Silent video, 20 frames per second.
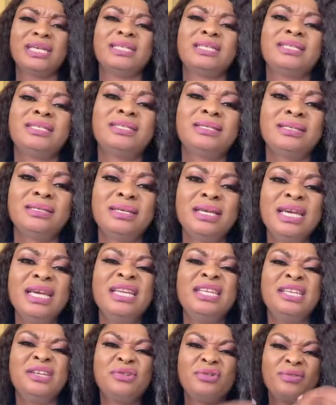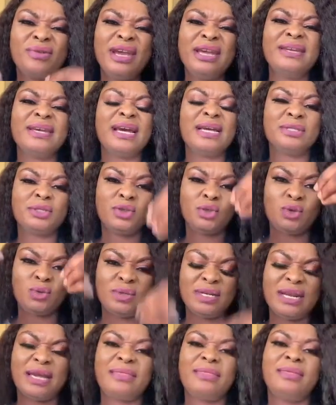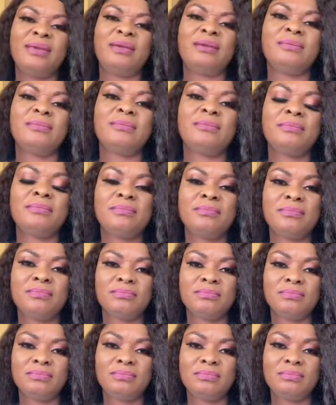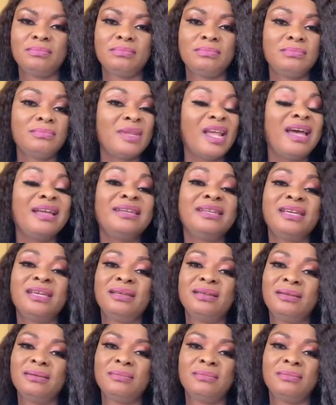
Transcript: us, degrade us to nothing. I think.